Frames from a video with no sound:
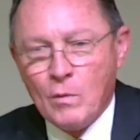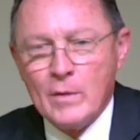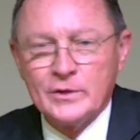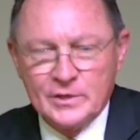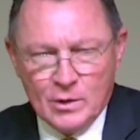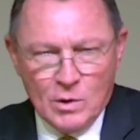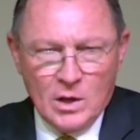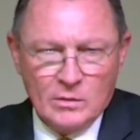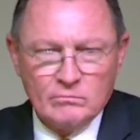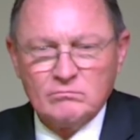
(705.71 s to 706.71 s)
why would you say,
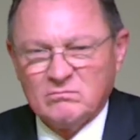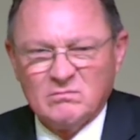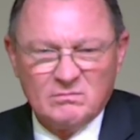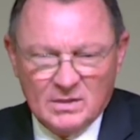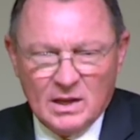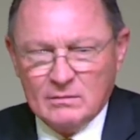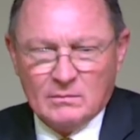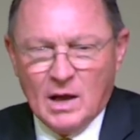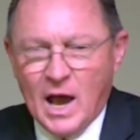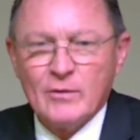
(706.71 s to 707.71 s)
well,
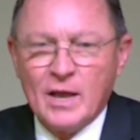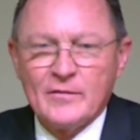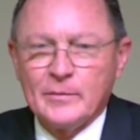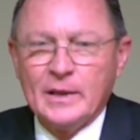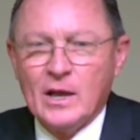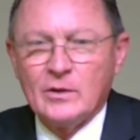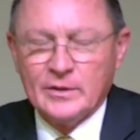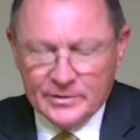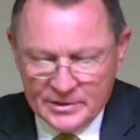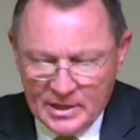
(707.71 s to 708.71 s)
I don't have to be held
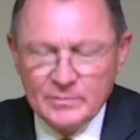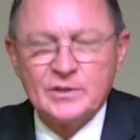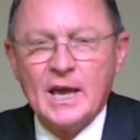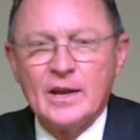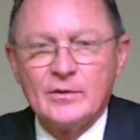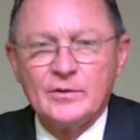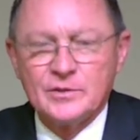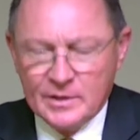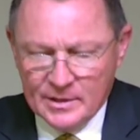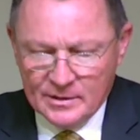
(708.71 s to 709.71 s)
to the same
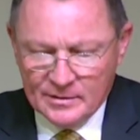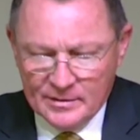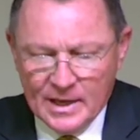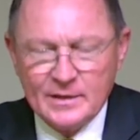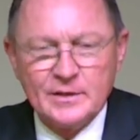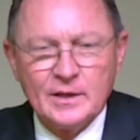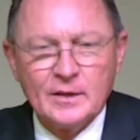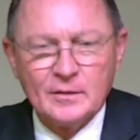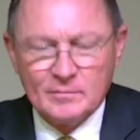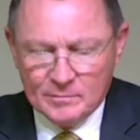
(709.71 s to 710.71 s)
standards that
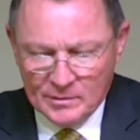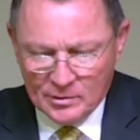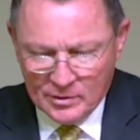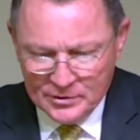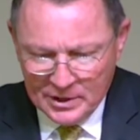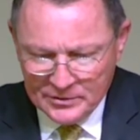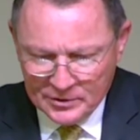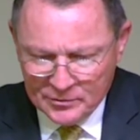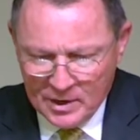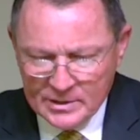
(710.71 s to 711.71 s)
uh, the Lord
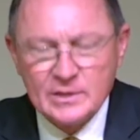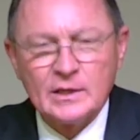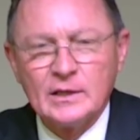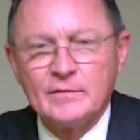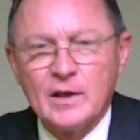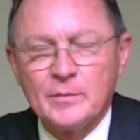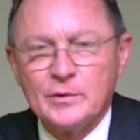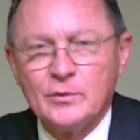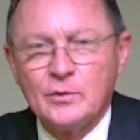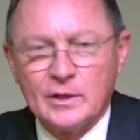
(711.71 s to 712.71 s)
Jesus Christ lived up
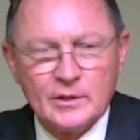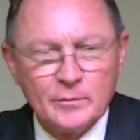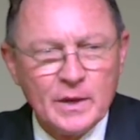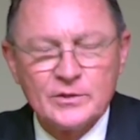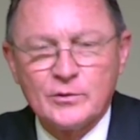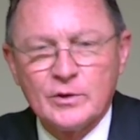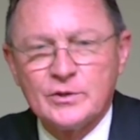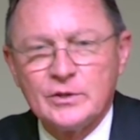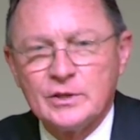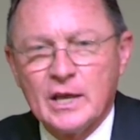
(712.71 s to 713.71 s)
to or that the best
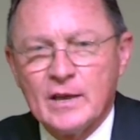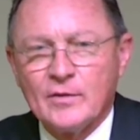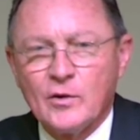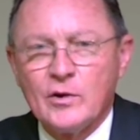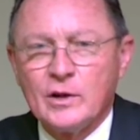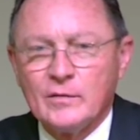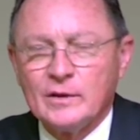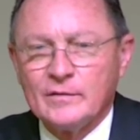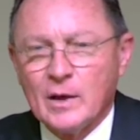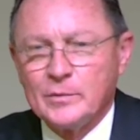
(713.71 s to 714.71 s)
Christians I ever heard of
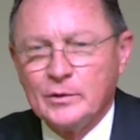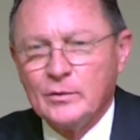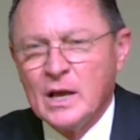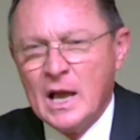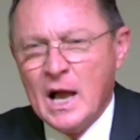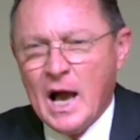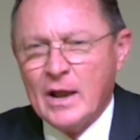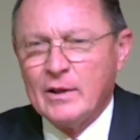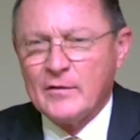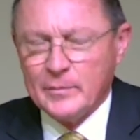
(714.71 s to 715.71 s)
lived up to.
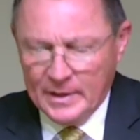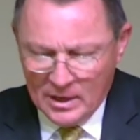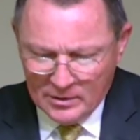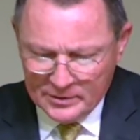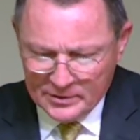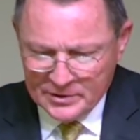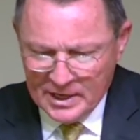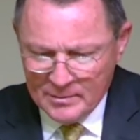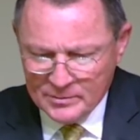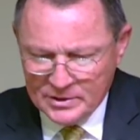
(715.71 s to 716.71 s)
I don't have to be held to the
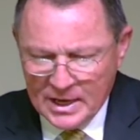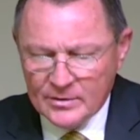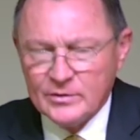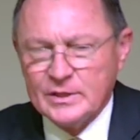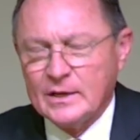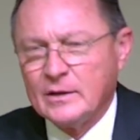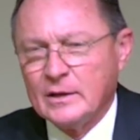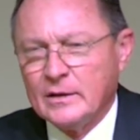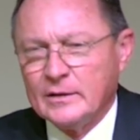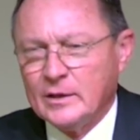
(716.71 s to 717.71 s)
same standards that
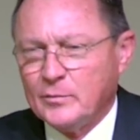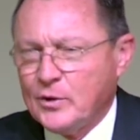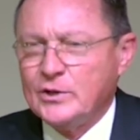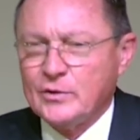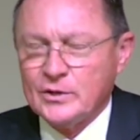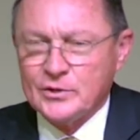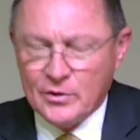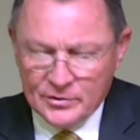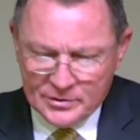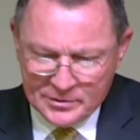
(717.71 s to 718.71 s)
the preacher at
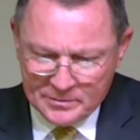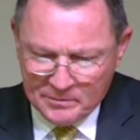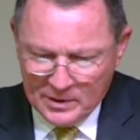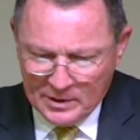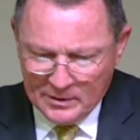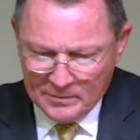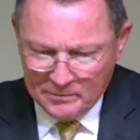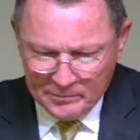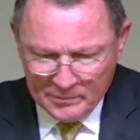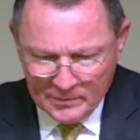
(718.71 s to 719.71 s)
church uh,
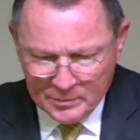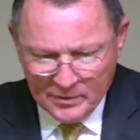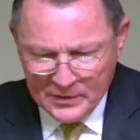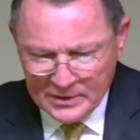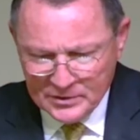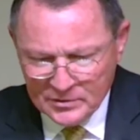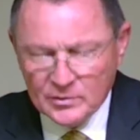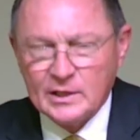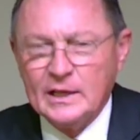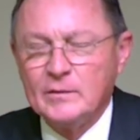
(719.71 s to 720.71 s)

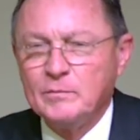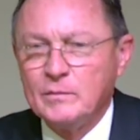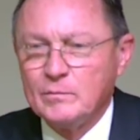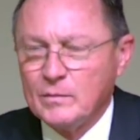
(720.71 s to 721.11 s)
professors or that he